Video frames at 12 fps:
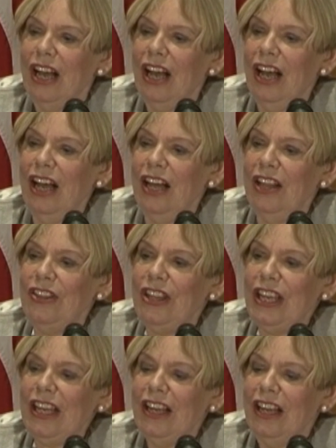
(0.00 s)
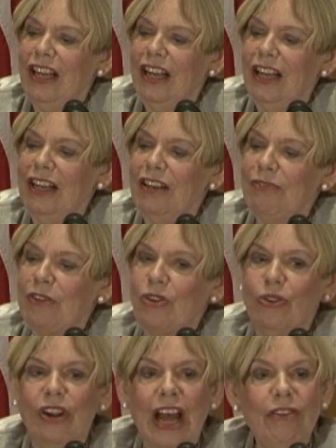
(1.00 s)
uh, the uh,
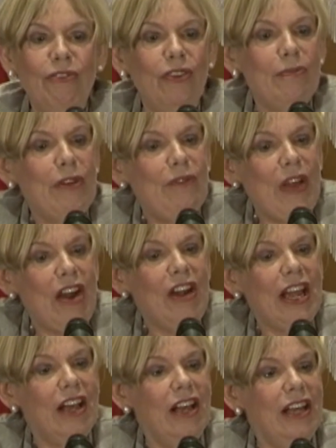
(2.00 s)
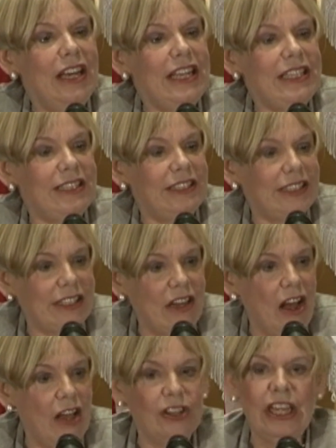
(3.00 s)
Quran from the very early
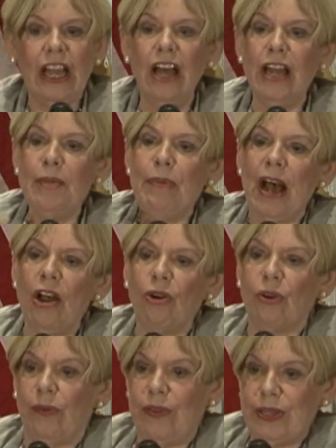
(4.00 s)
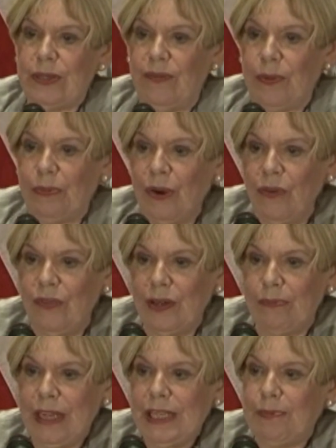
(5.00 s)
start. The early biographers of the
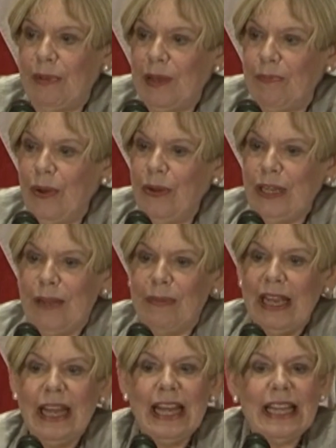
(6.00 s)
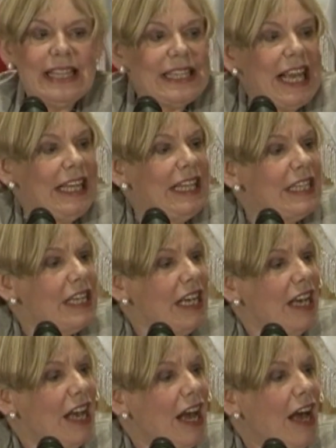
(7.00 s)
Prophet, peace be upon him, said that,
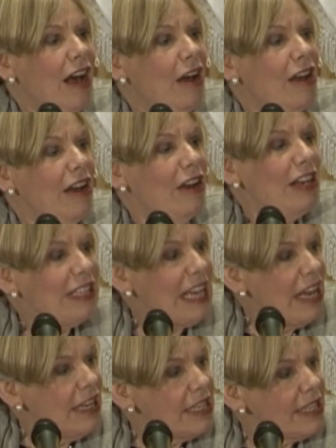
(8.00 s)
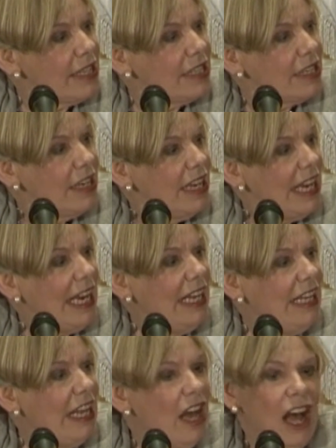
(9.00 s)
uh, tell us that
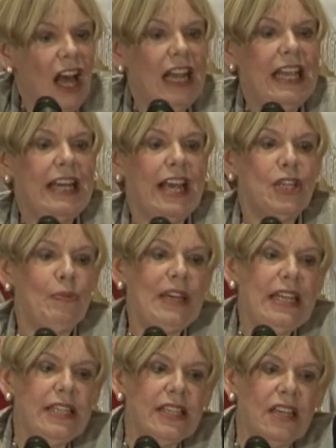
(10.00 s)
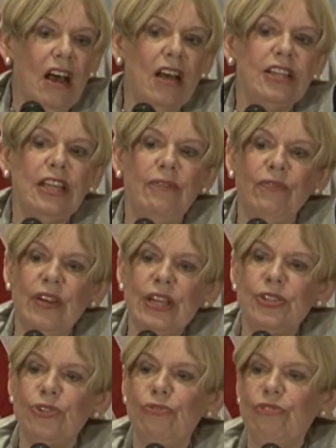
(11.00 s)
in the early days, when he started
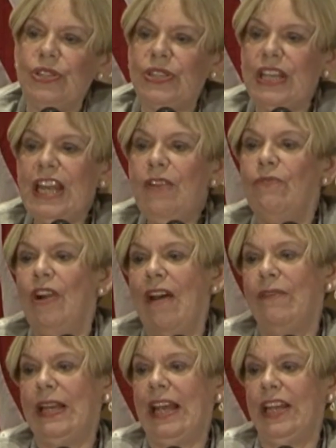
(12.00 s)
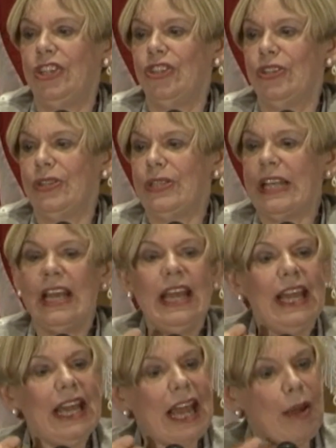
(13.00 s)
first to receive revelations,
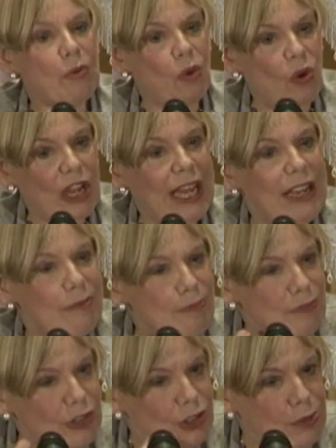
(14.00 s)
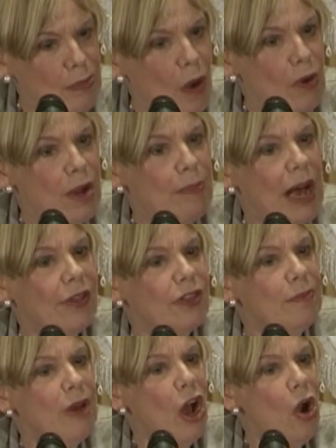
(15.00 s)
he, kept, he spoke
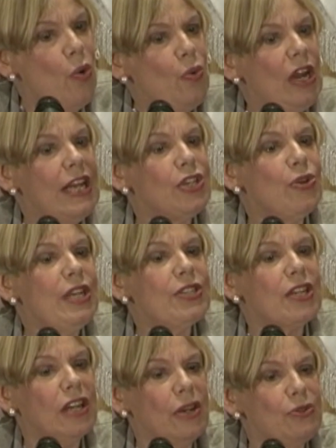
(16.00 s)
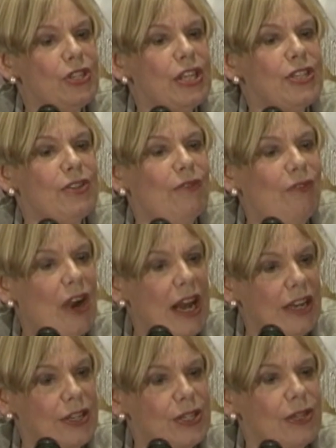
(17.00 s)
about them only to his closest
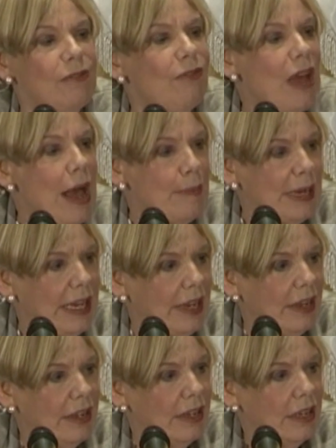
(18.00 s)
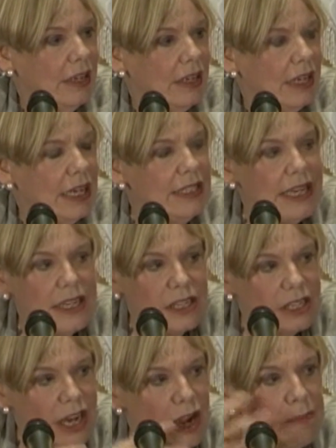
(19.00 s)
friends and family and
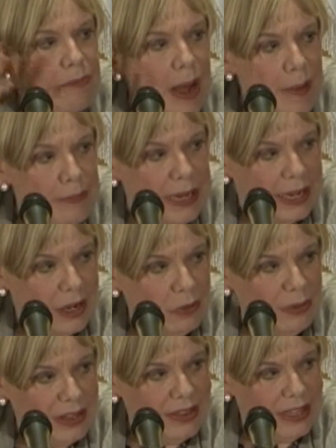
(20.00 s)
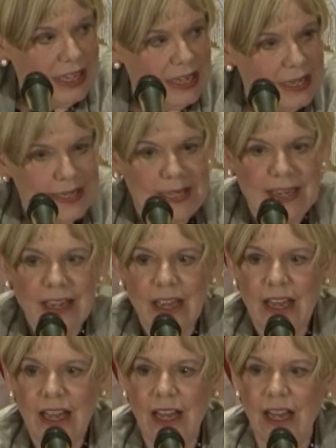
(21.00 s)
didn't go public with these
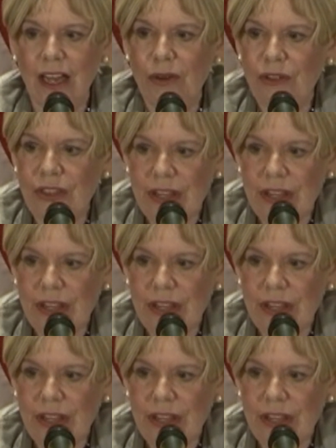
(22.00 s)
uh,